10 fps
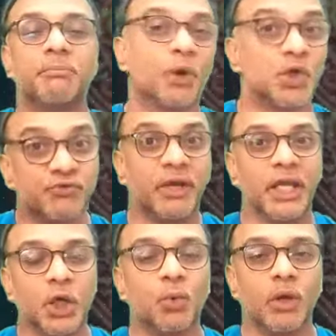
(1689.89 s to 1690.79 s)
because we are
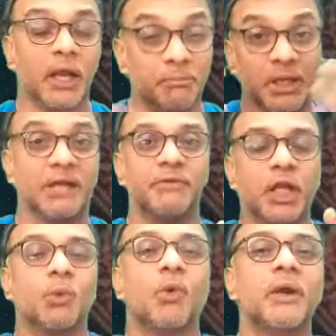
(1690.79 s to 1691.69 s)
equal, I believe
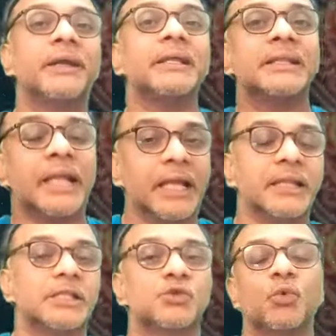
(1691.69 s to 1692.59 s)
in equality,
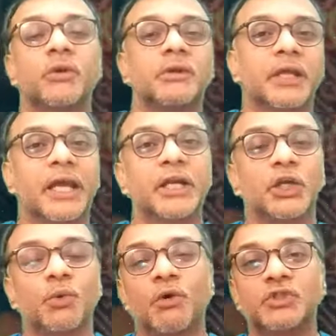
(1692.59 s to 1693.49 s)
then this could get
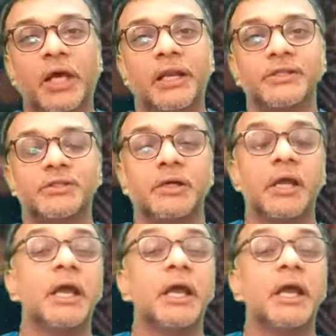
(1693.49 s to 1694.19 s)
into a challenge.